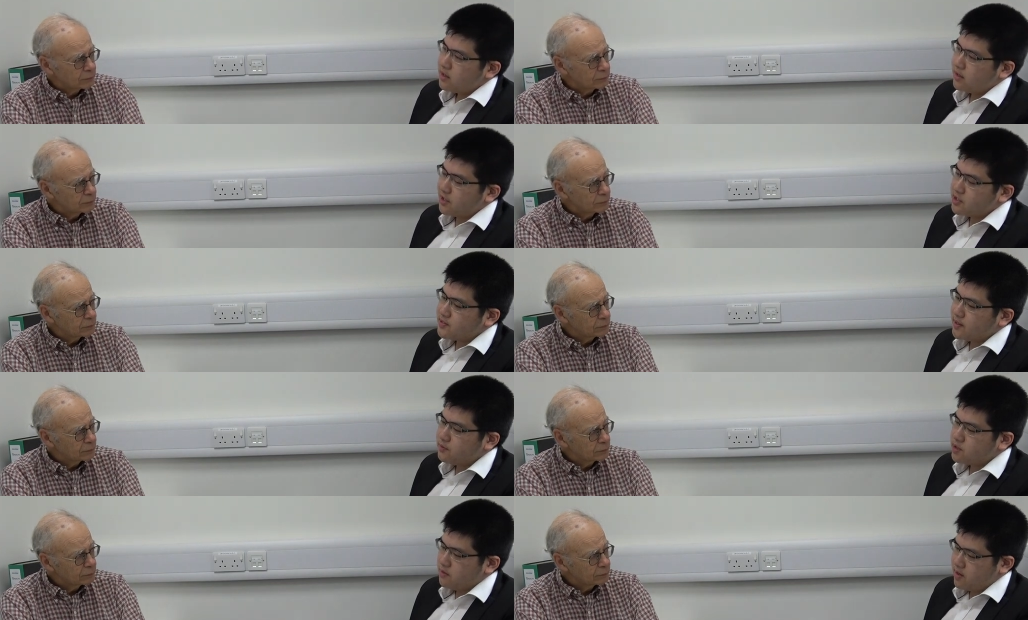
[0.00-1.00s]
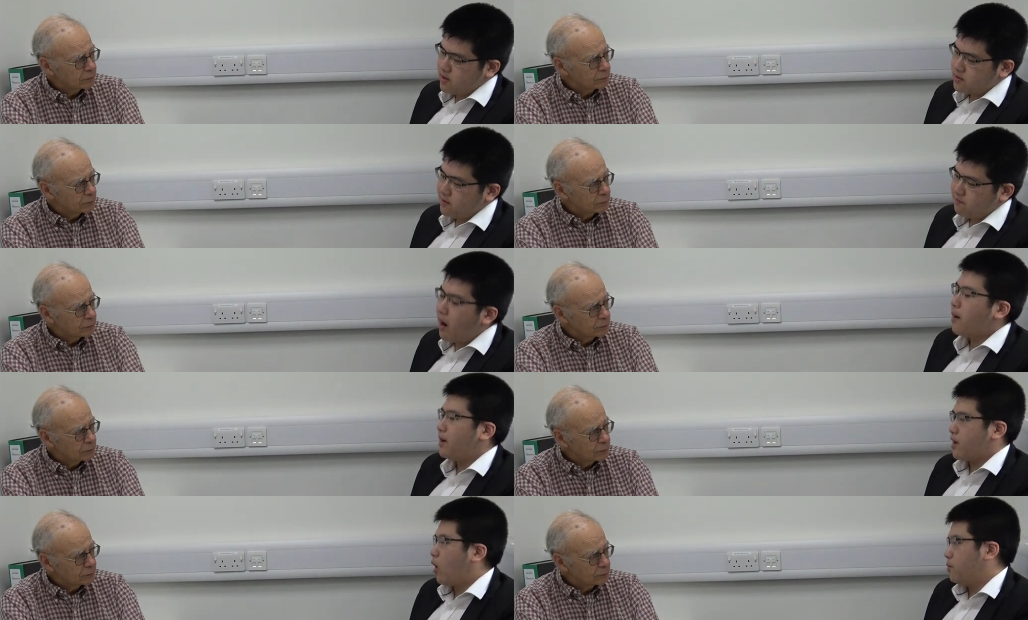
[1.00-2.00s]
Speaker 1: that just seems to be a sort of
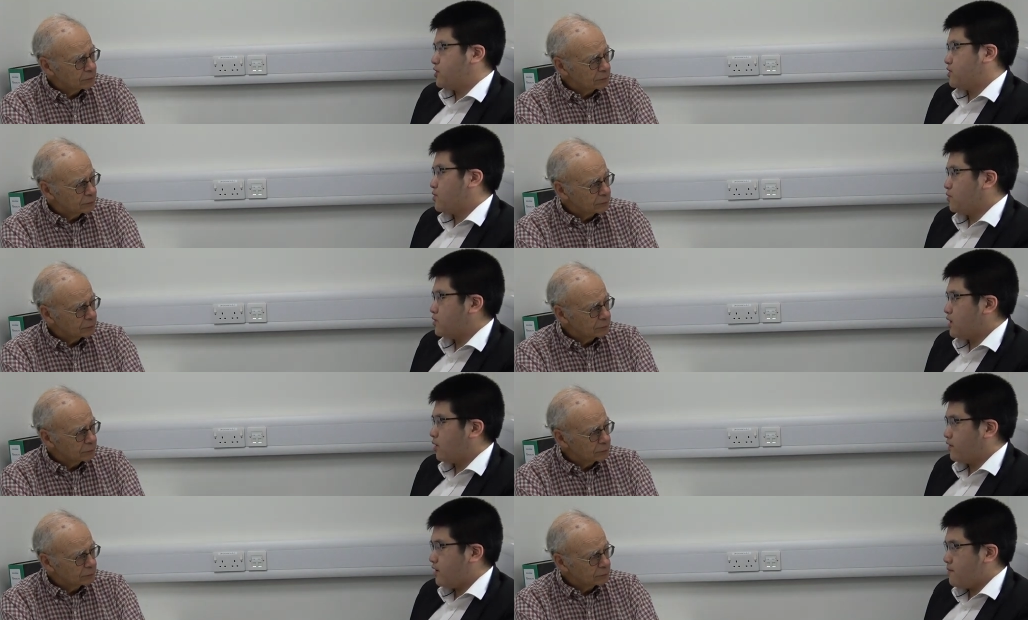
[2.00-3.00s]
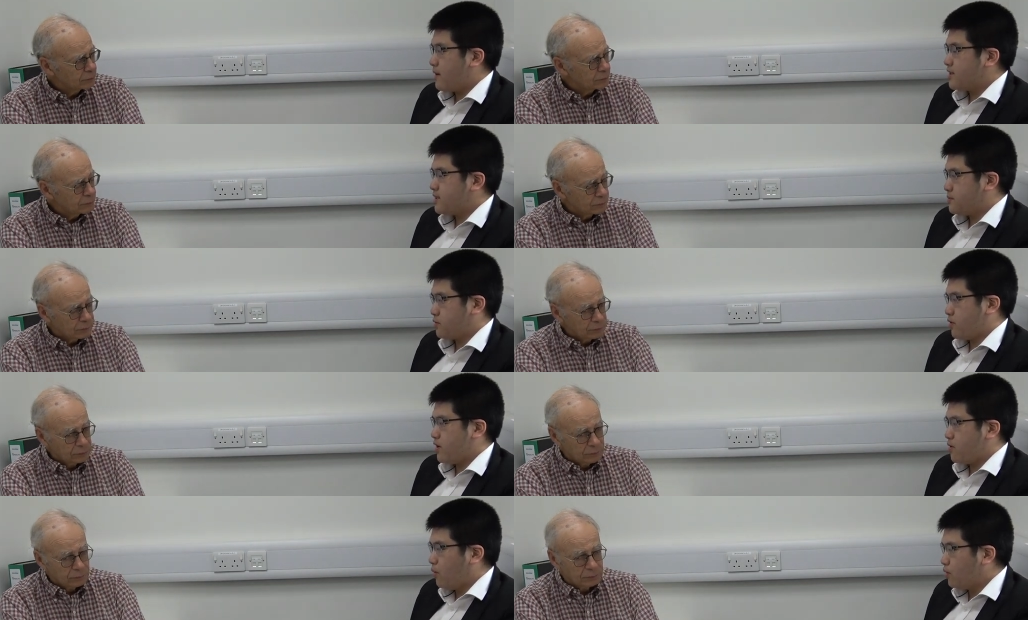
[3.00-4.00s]
public obstacle to a lot of the
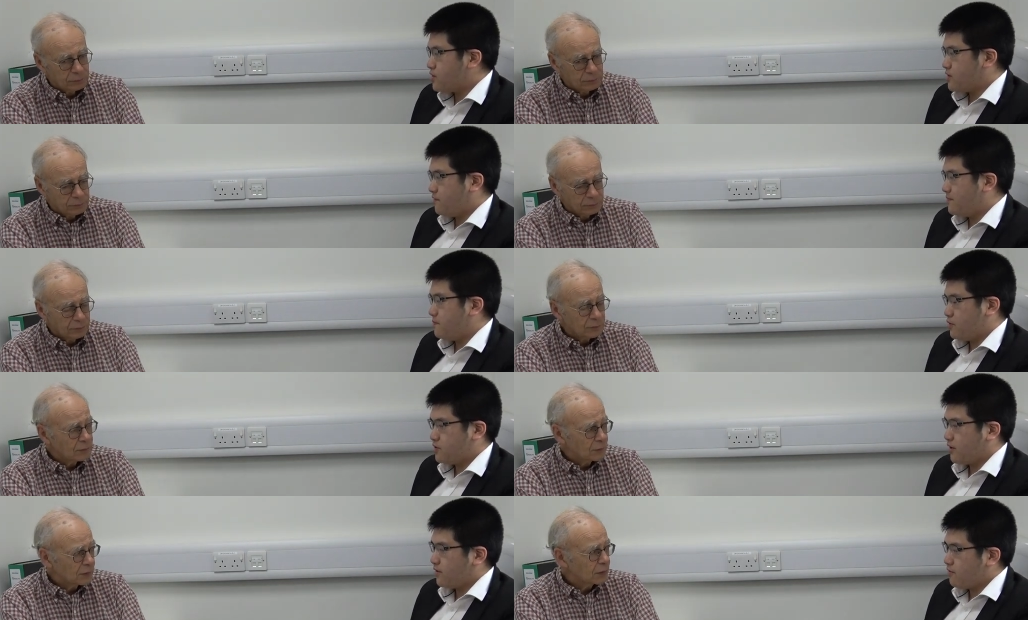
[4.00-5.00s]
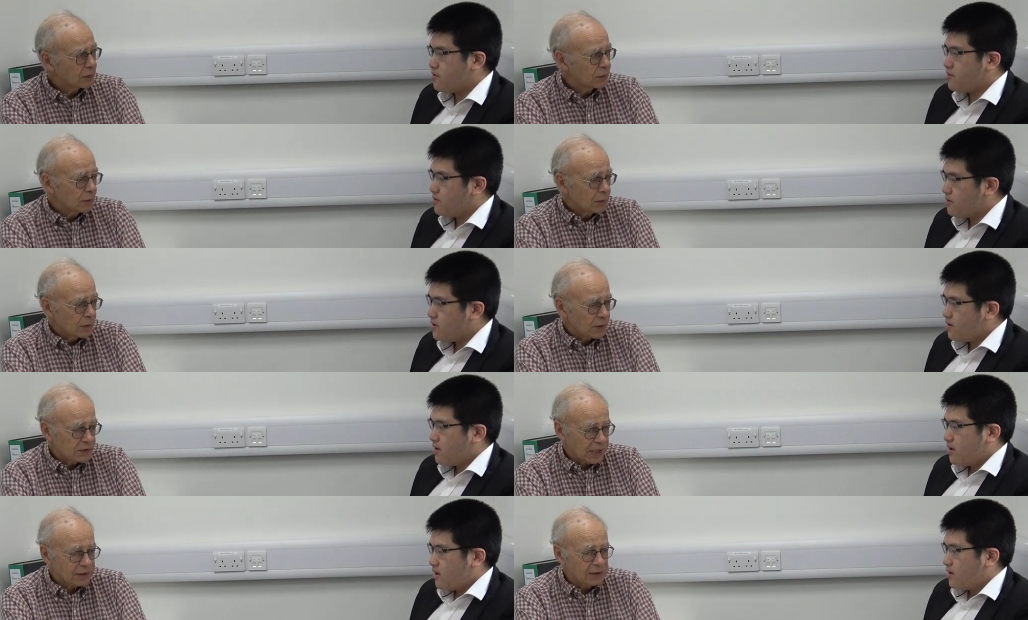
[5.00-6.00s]
emancipatory causes you've been pushing through.
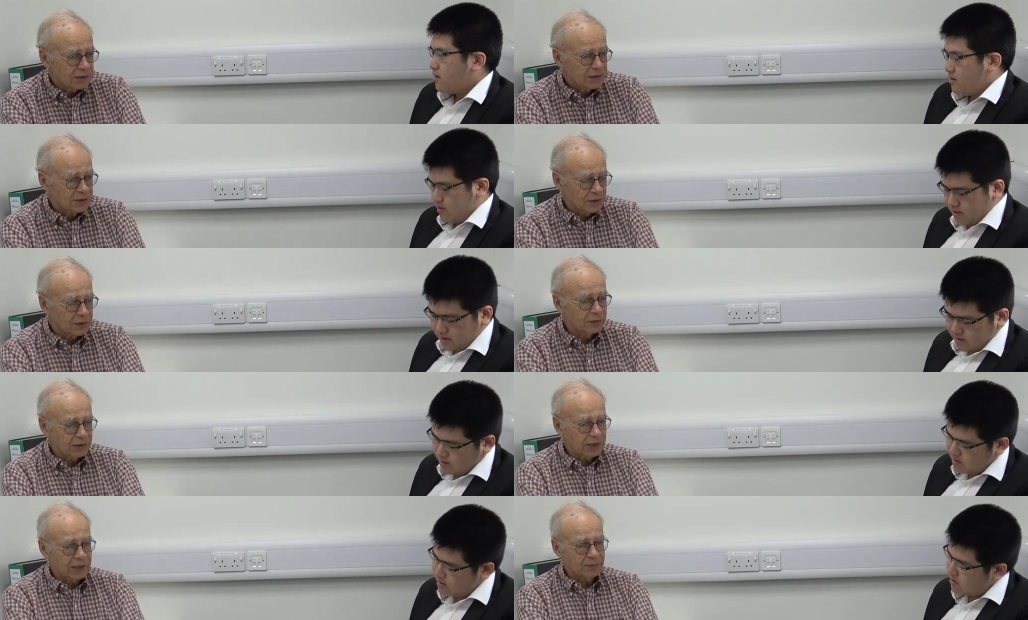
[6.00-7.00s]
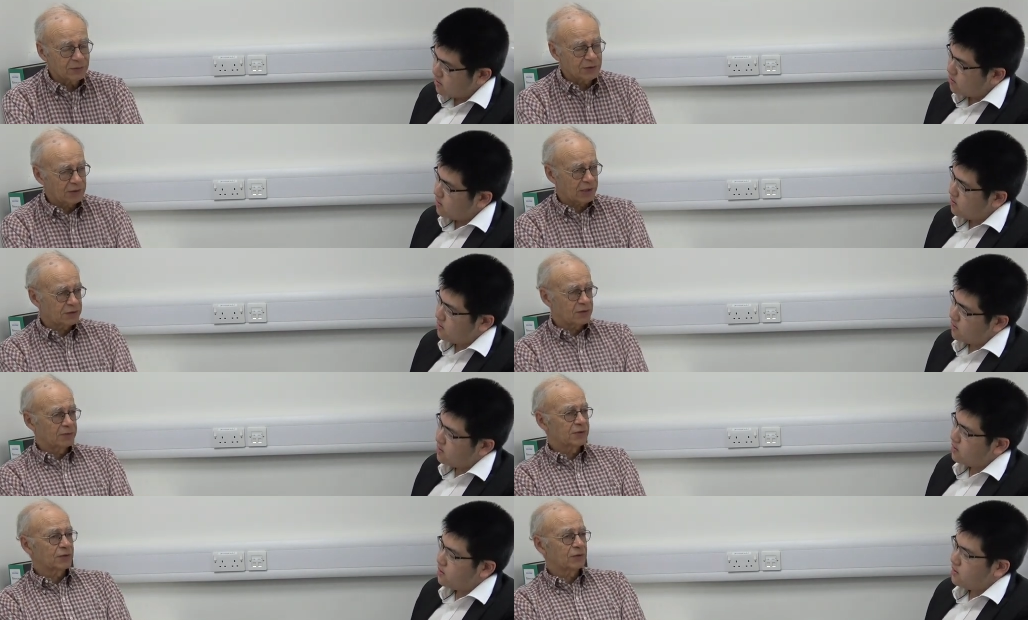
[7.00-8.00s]
Speaker 2: Exactly. It's not only animals that that's
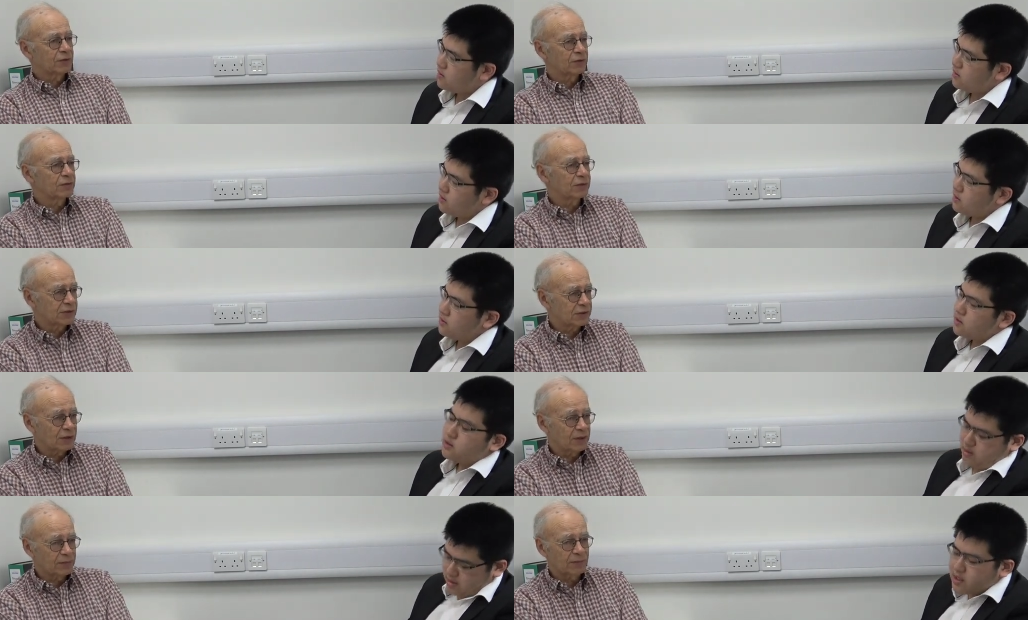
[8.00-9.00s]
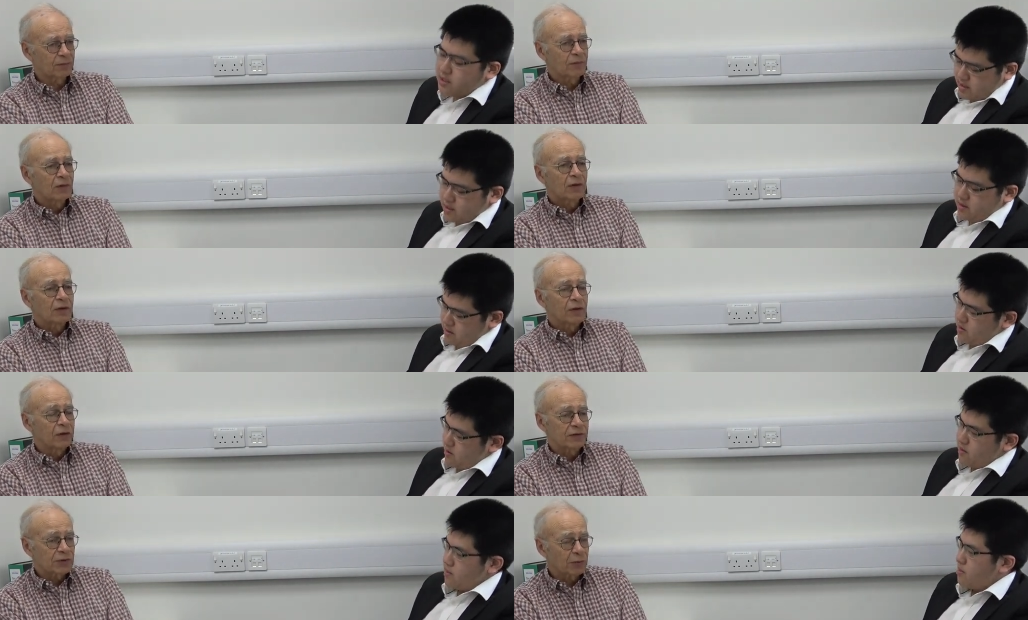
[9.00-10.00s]
an obstacle to, it's um,
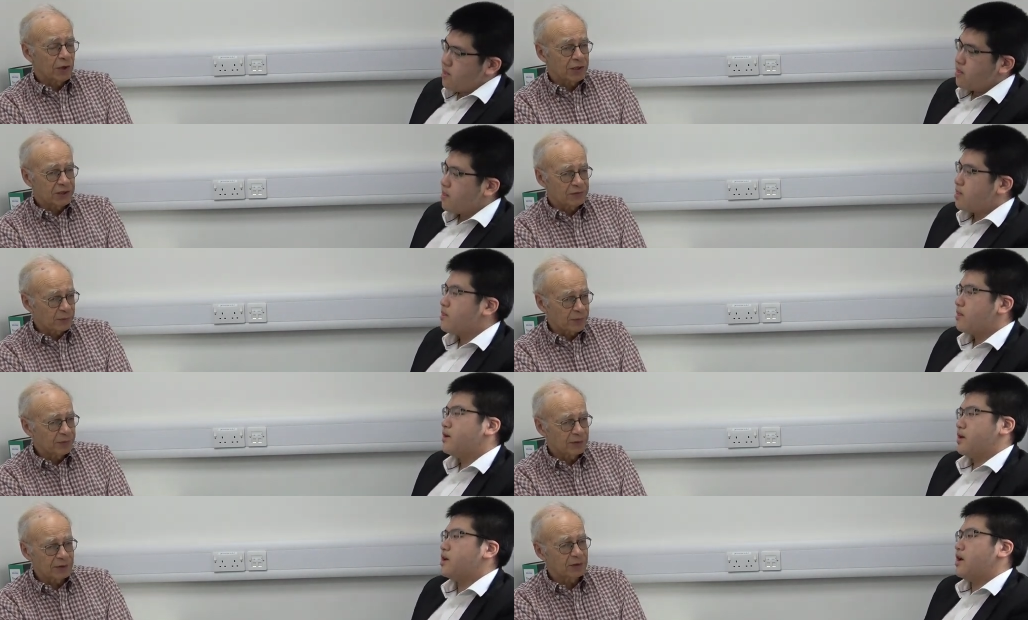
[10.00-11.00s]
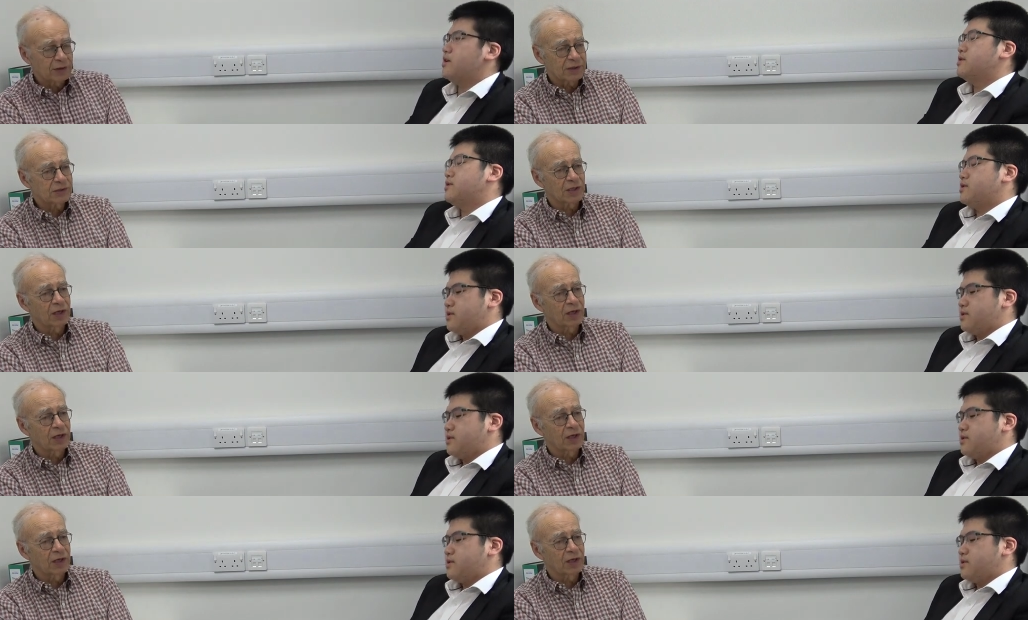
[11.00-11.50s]
you know, it's equality for women, it's